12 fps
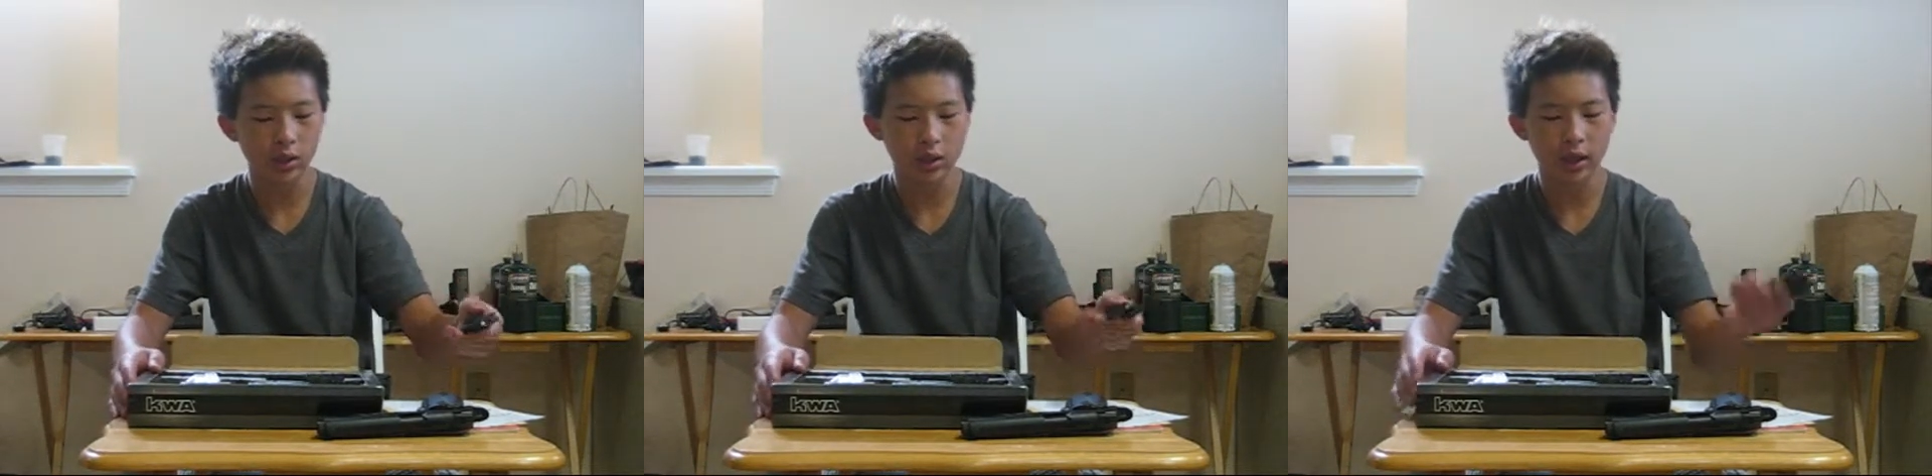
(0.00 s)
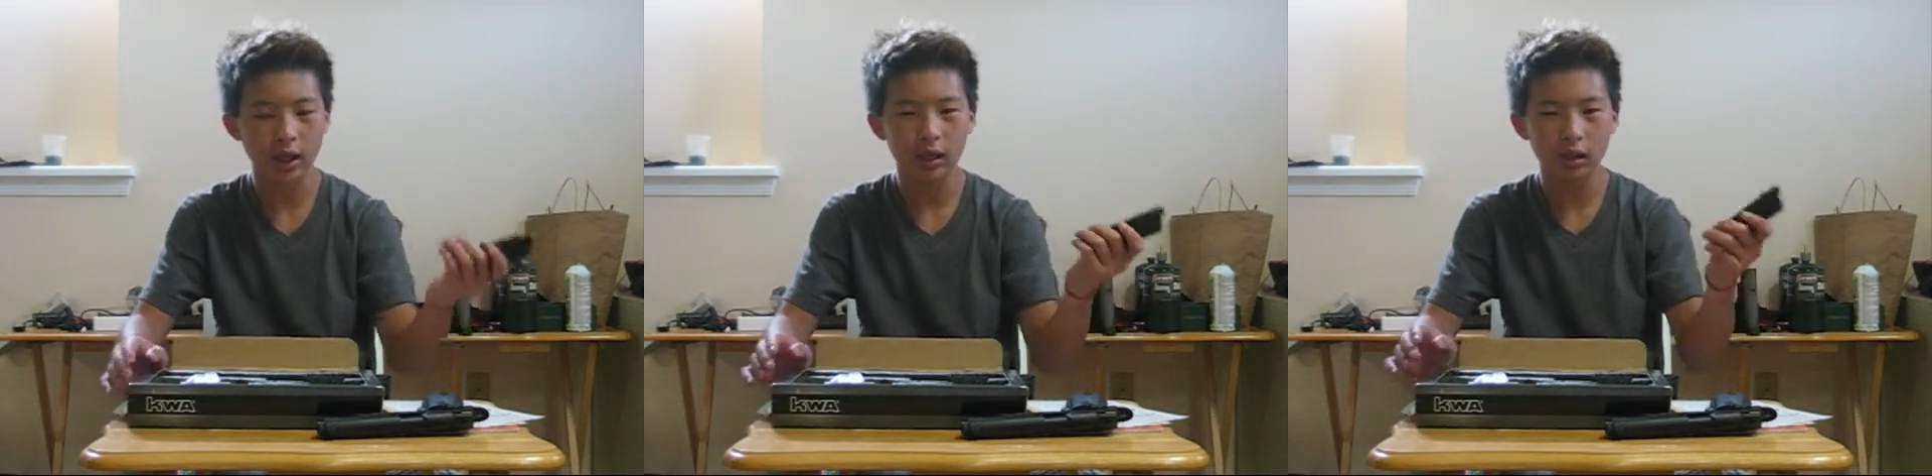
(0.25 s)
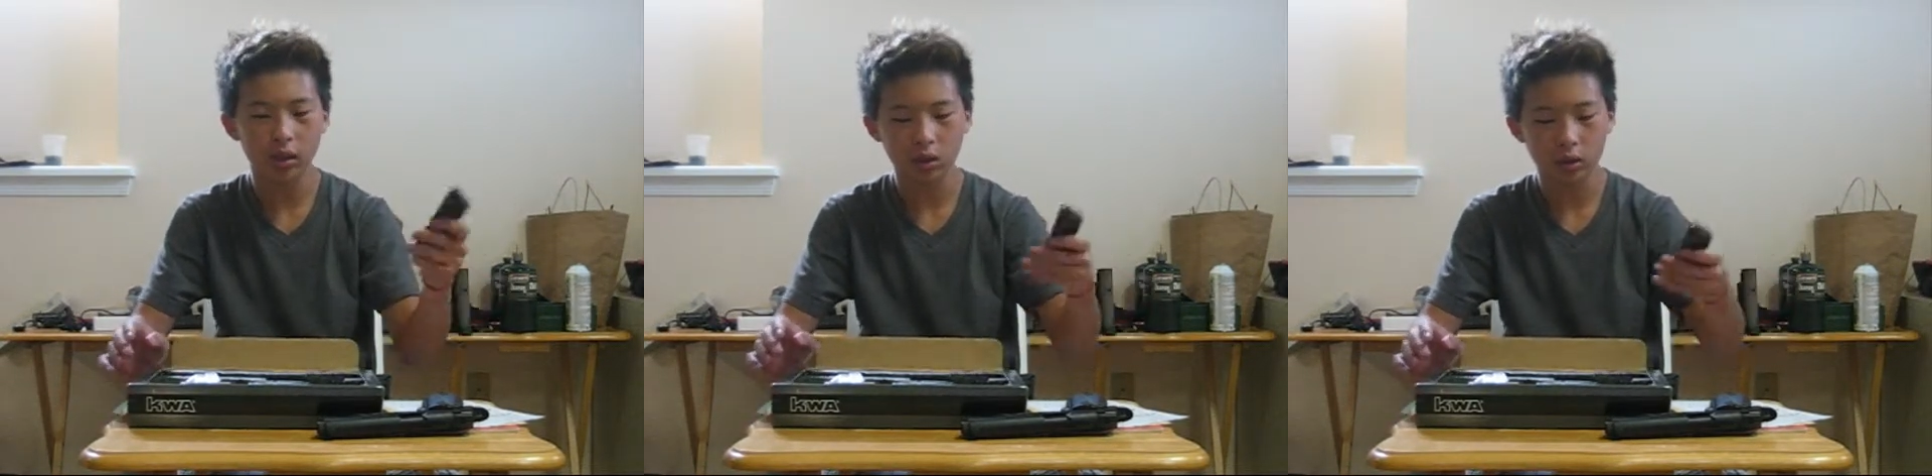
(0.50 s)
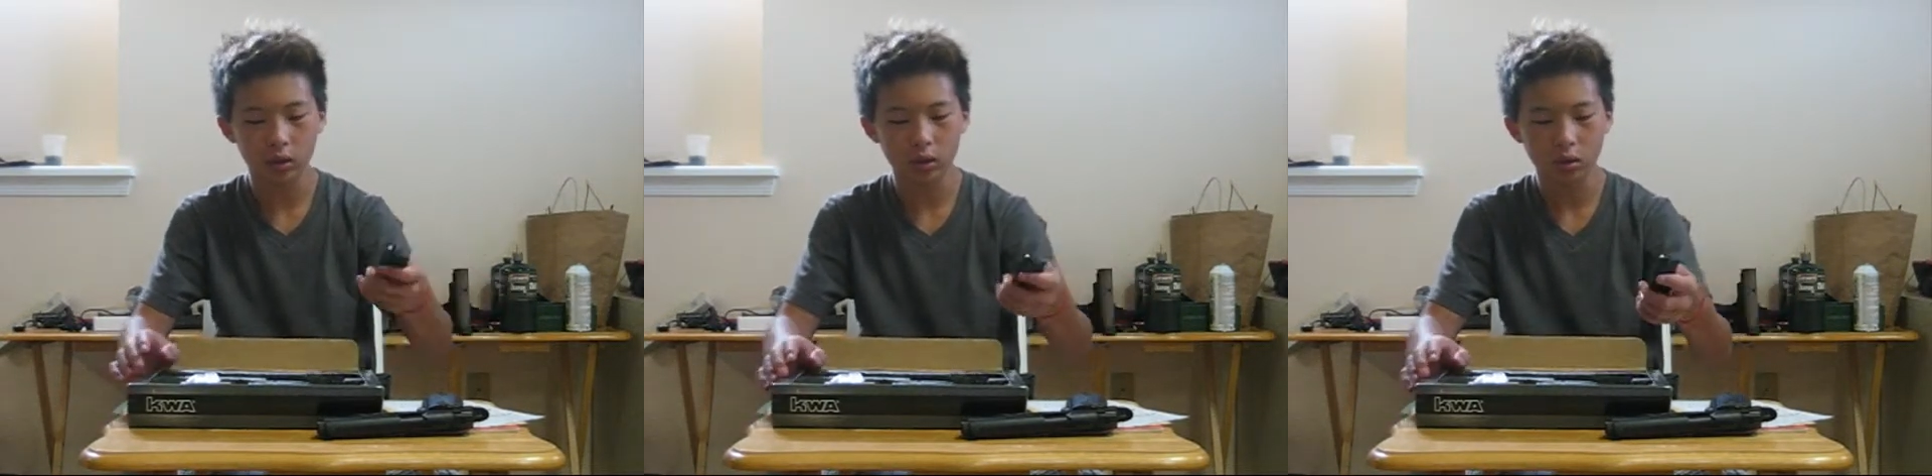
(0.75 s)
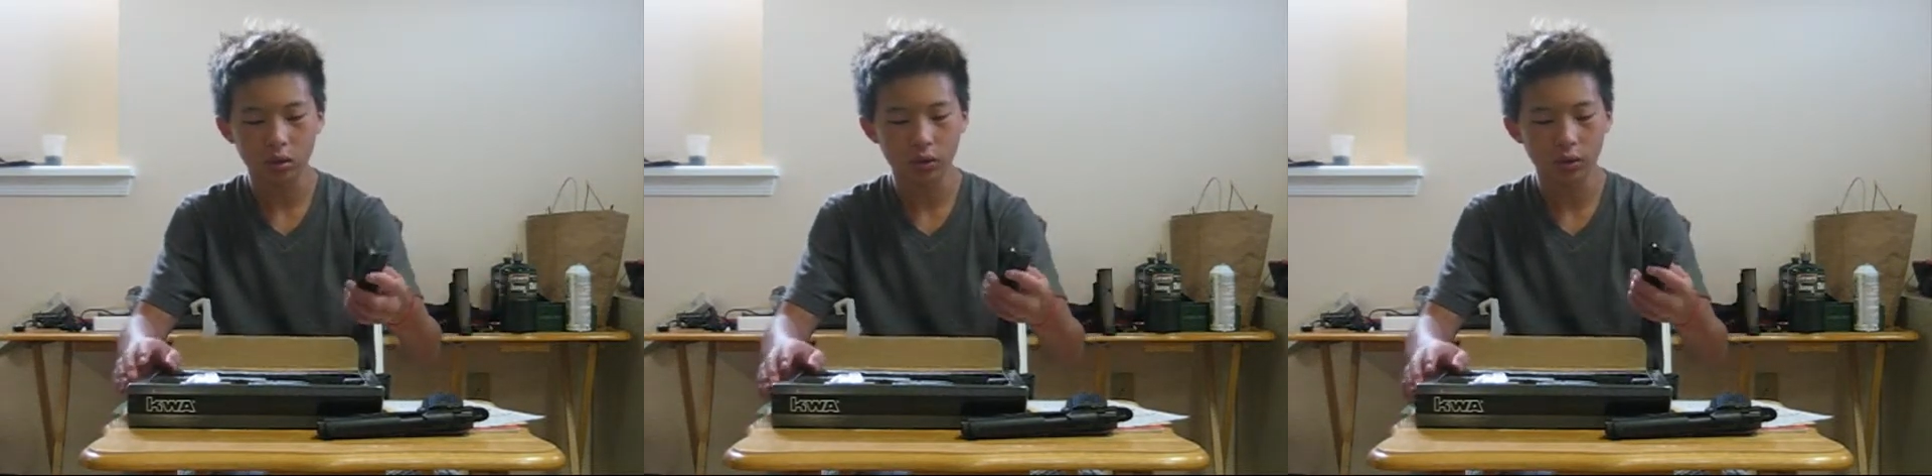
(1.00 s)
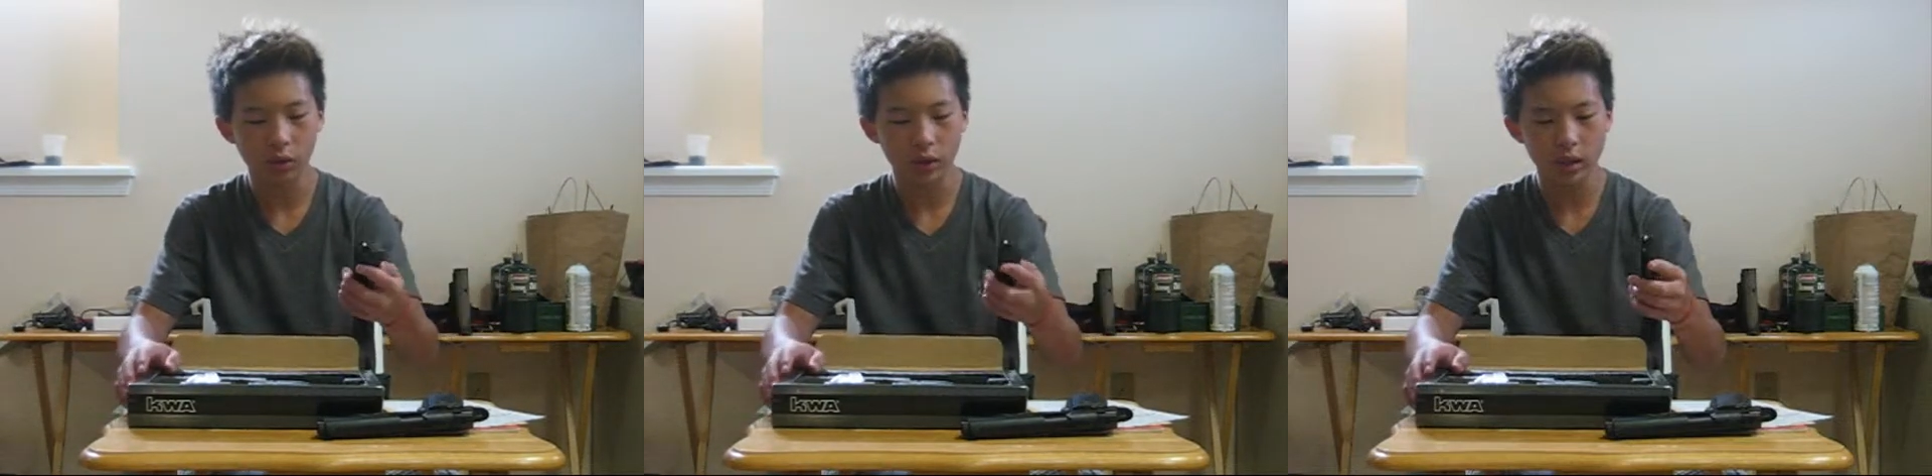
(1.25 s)
stacked and only hold
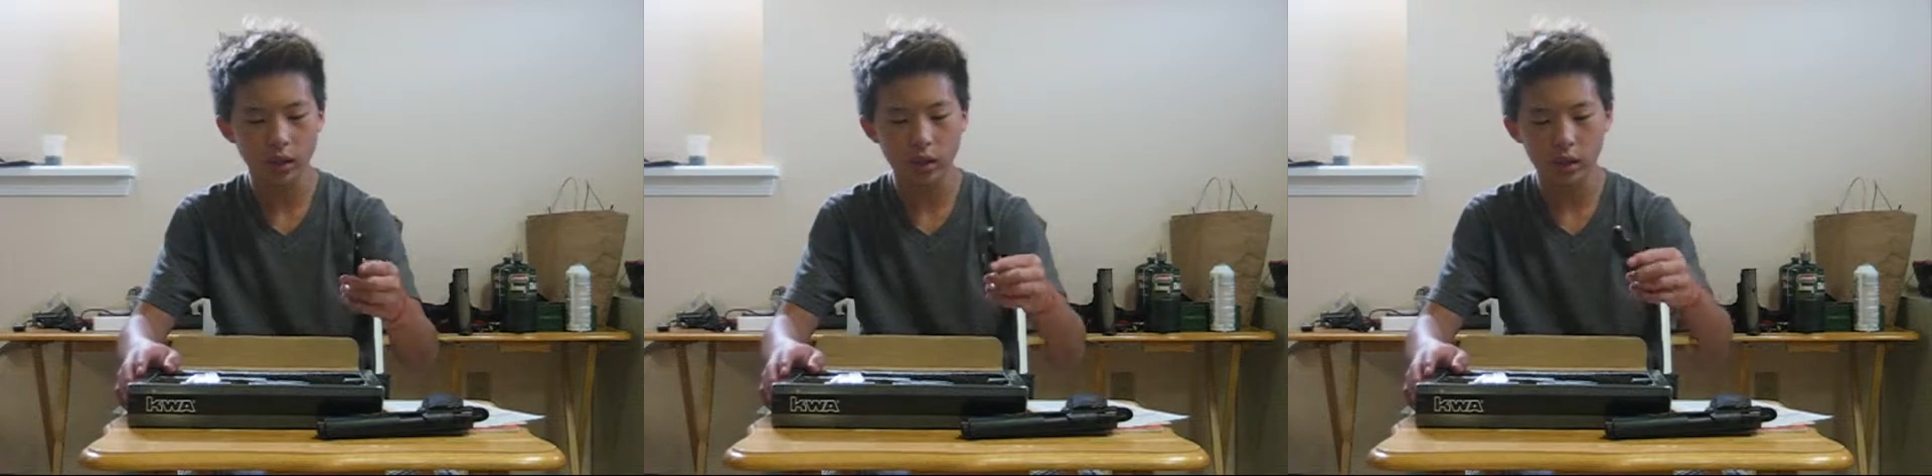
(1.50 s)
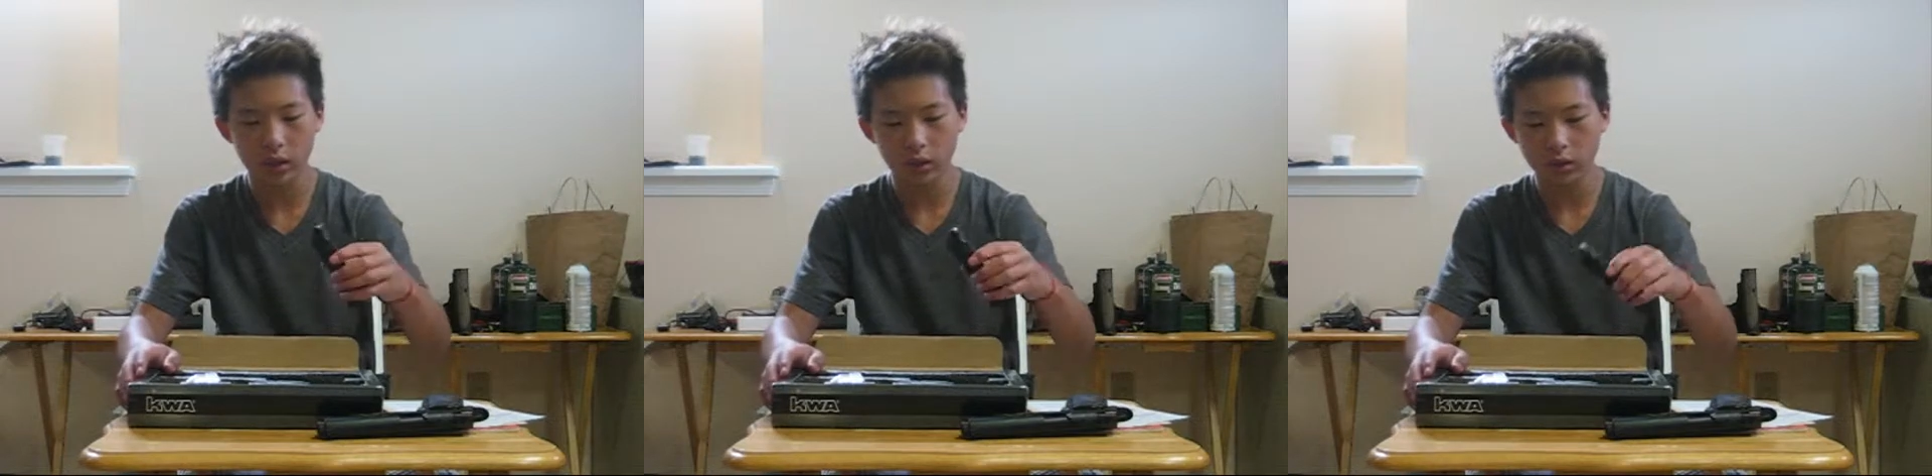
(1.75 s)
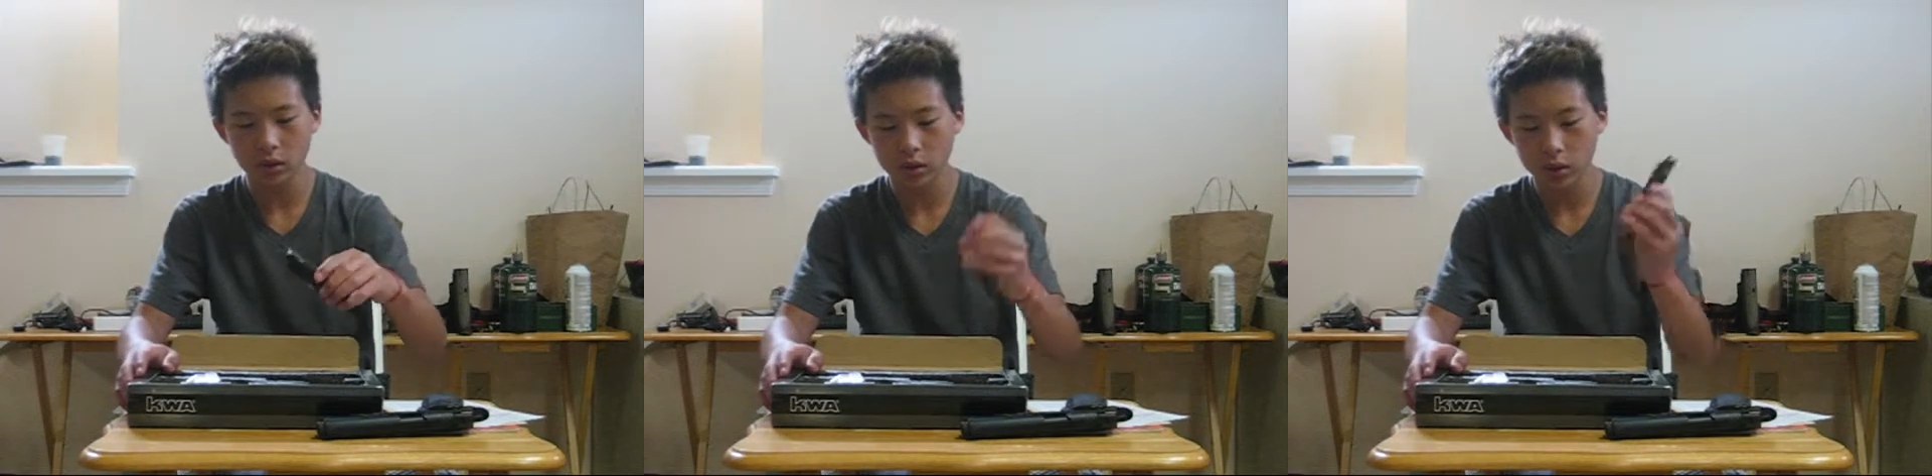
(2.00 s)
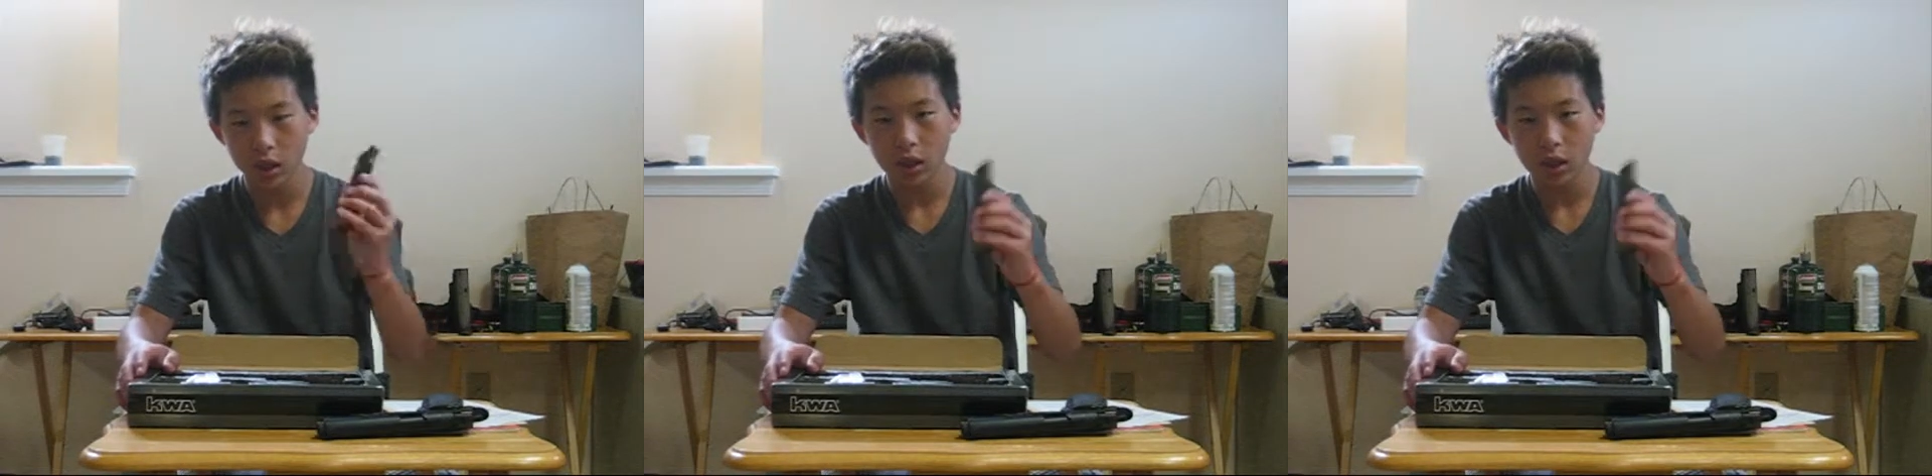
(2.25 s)
14 rounds,